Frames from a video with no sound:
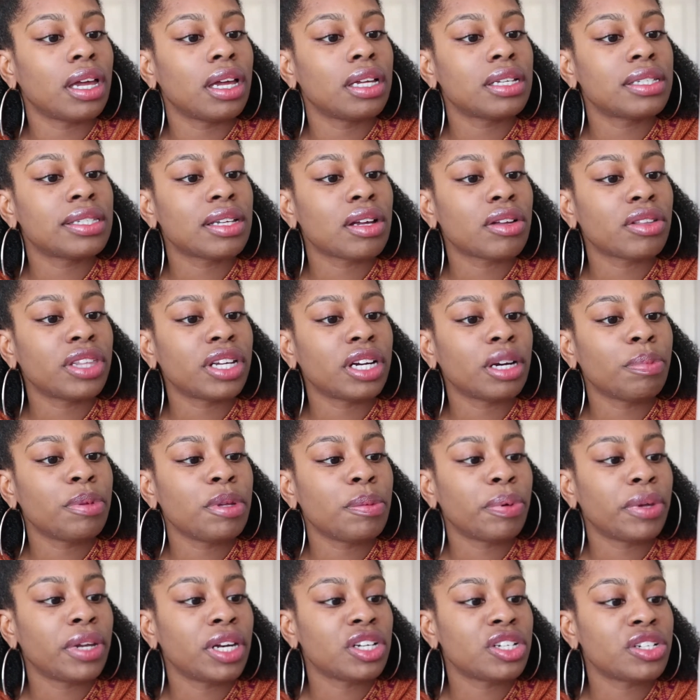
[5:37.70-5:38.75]
Cell therapy
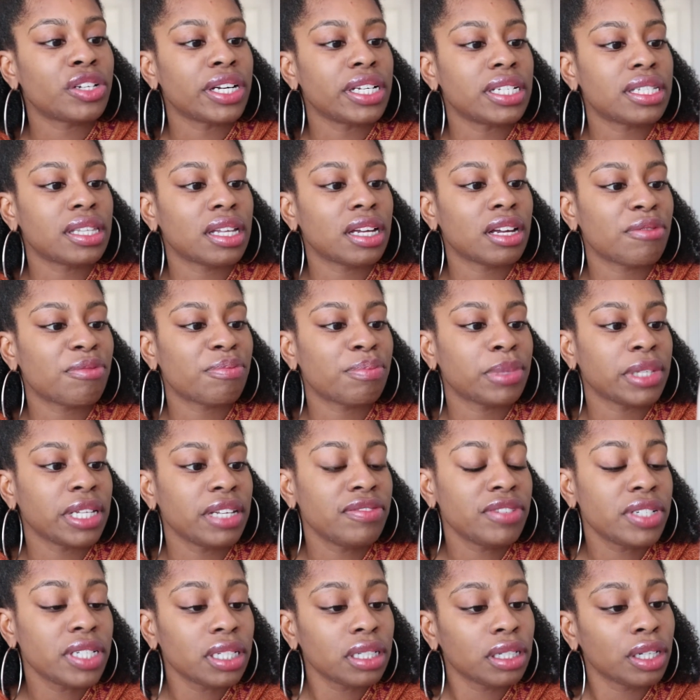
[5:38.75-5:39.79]
penetrates the
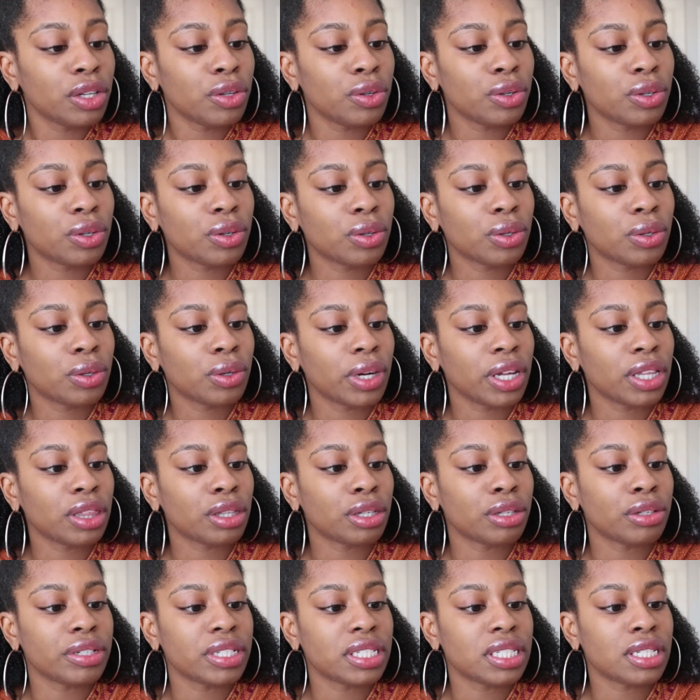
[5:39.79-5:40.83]
uplifted cuticle, and
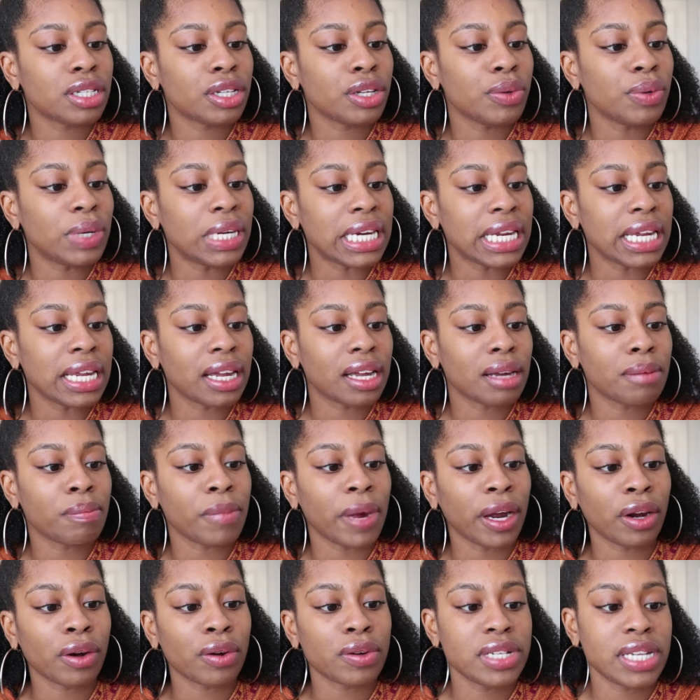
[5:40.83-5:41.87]
through its unique
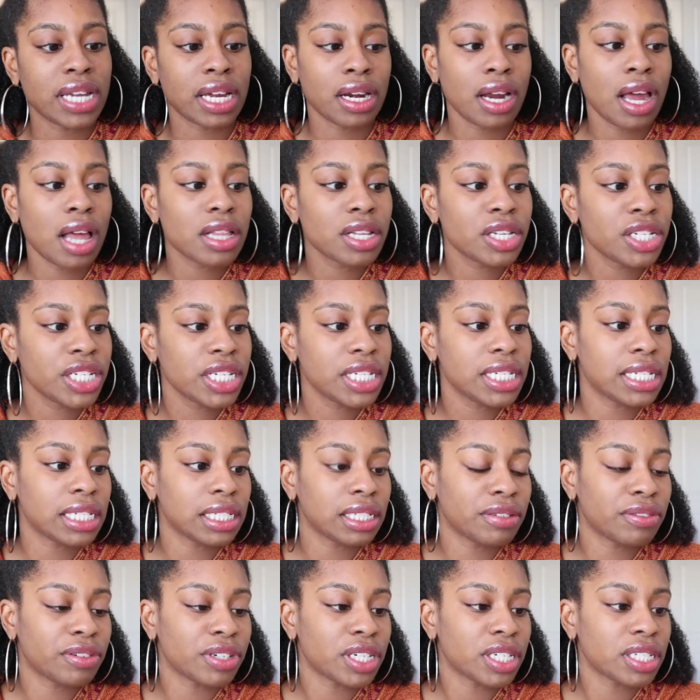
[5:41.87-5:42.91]
microtechnology
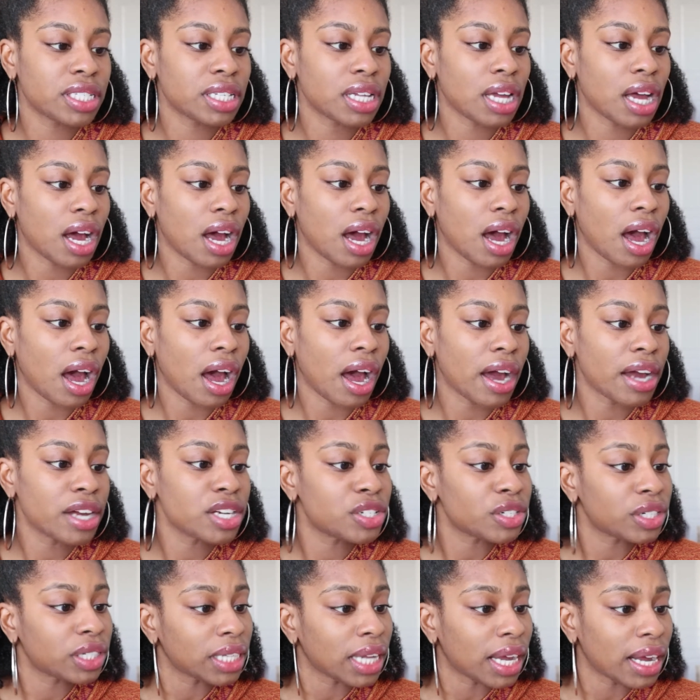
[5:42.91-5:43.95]
delivers
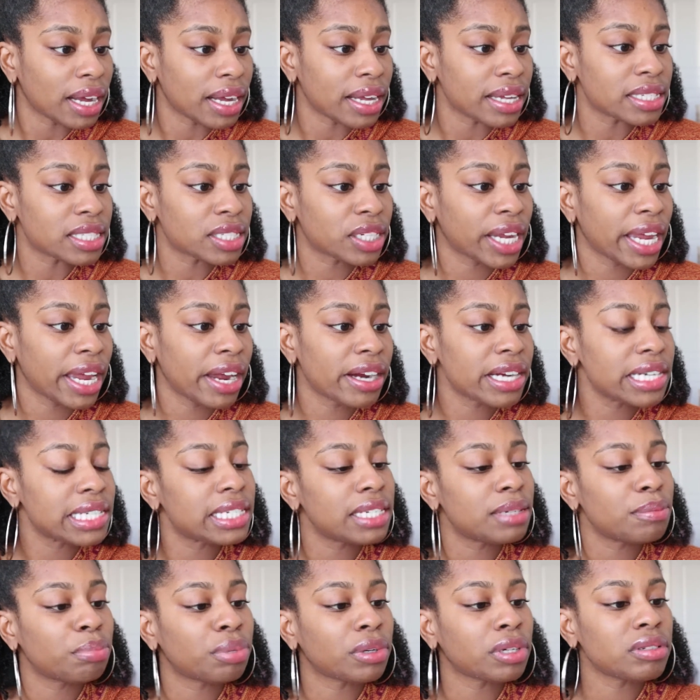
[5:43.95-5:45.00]
hydrolyzed
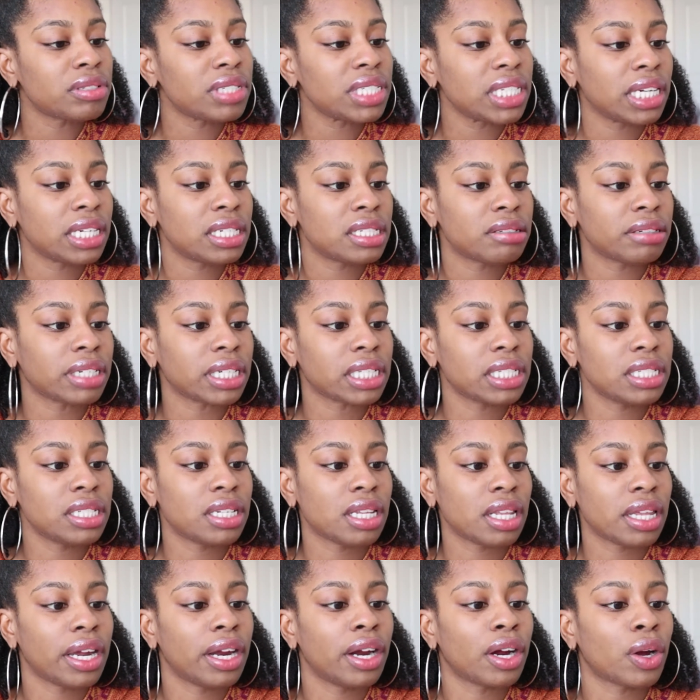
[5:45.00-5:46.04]
keratin protein directly to
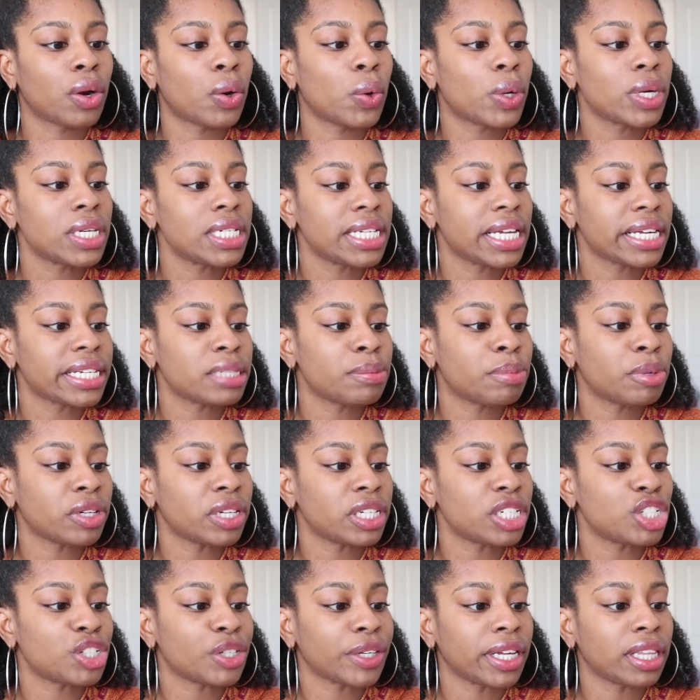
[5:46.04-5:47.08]
the hair cortex,
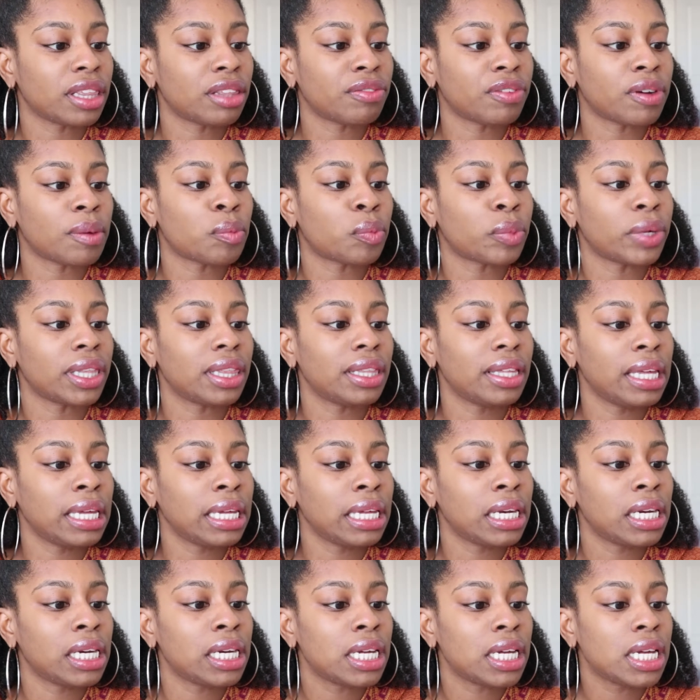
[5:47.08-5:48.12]
building strength from
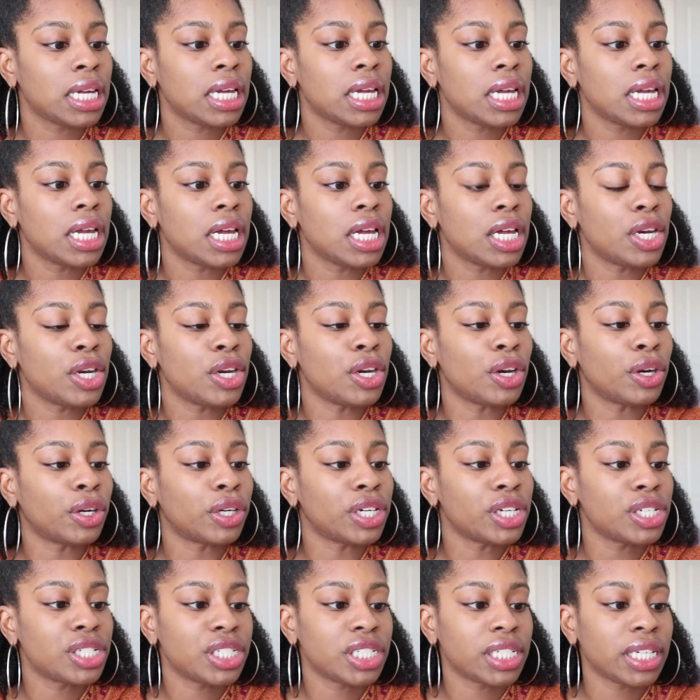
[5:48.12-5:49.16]
within.
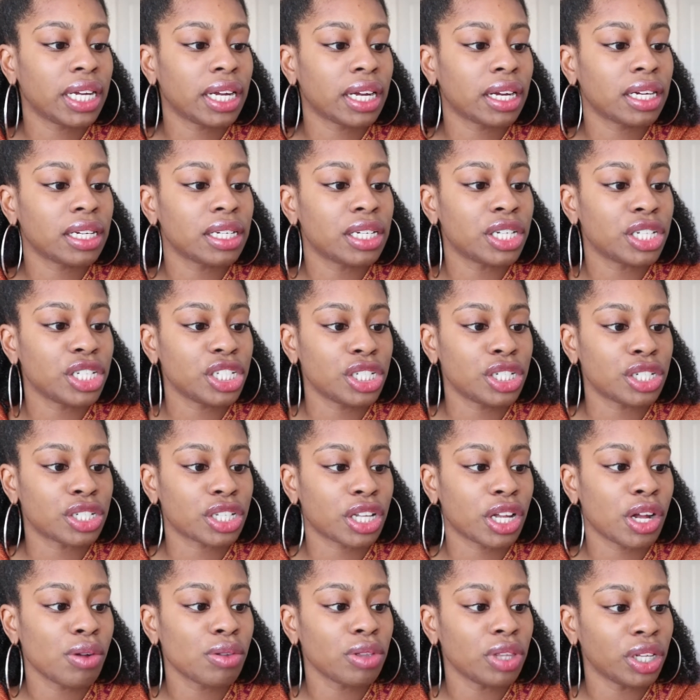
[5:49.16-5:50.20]
Nourishing conditioners
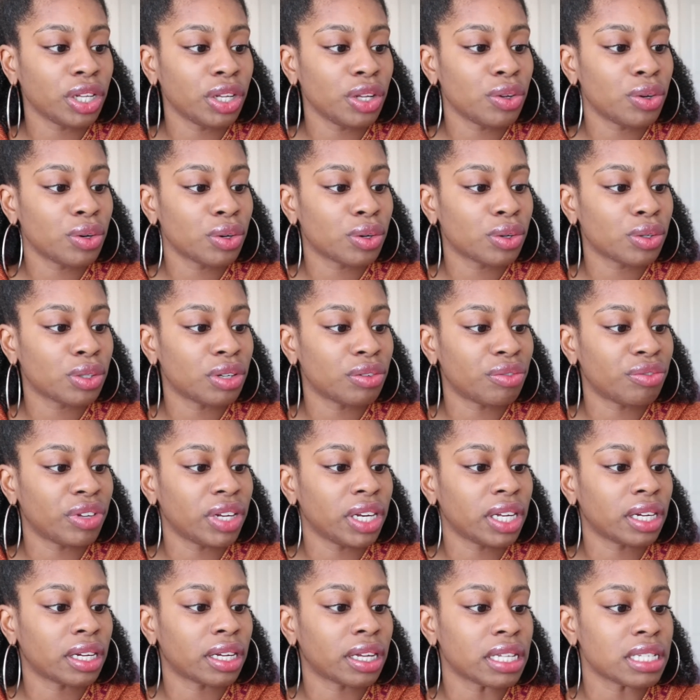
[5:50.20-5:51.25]
coat the cuticle,
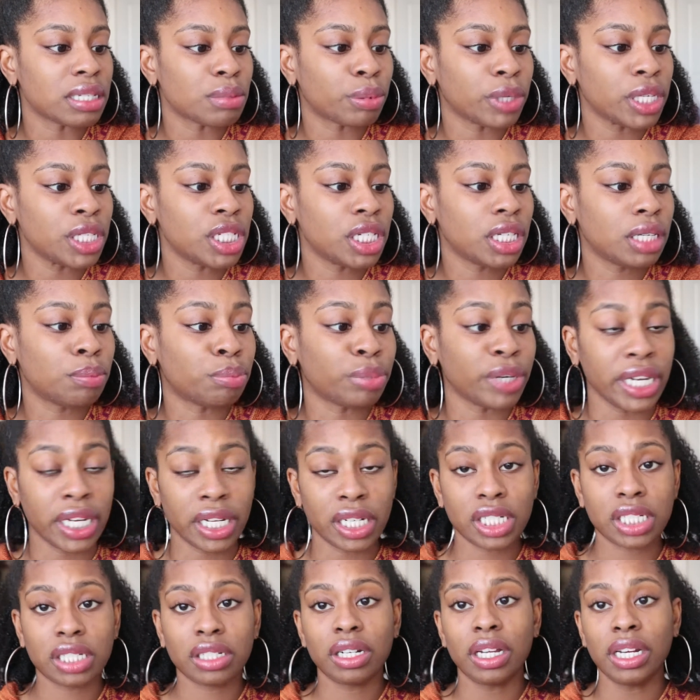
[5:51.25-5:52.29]
defending against
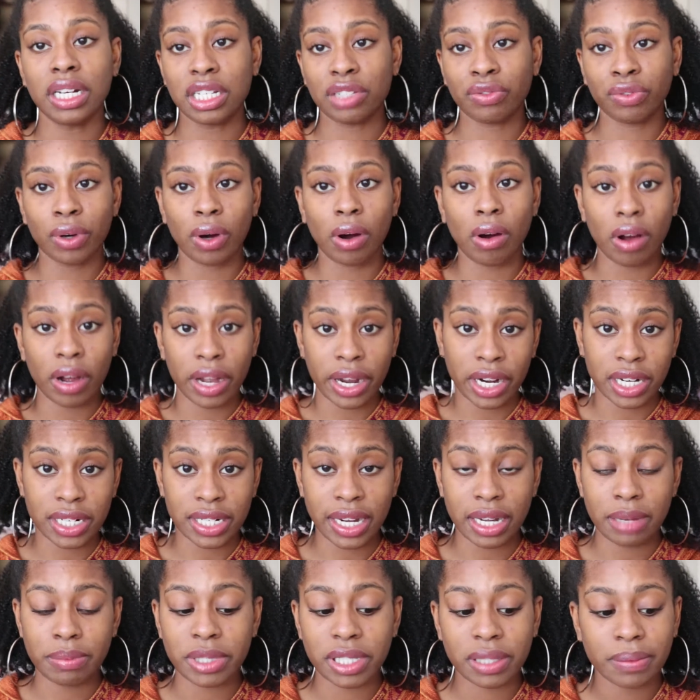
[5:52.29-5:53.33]
breakage, and it's for all hair
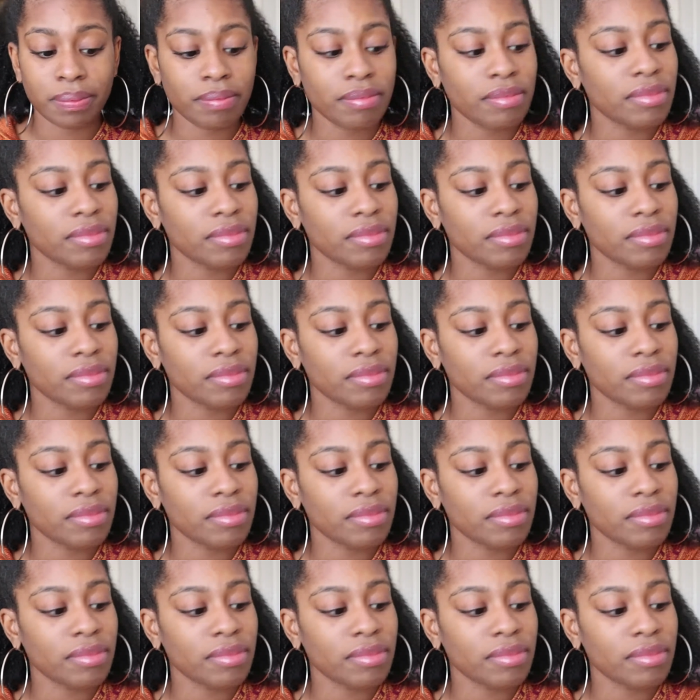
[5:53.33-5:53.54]
types.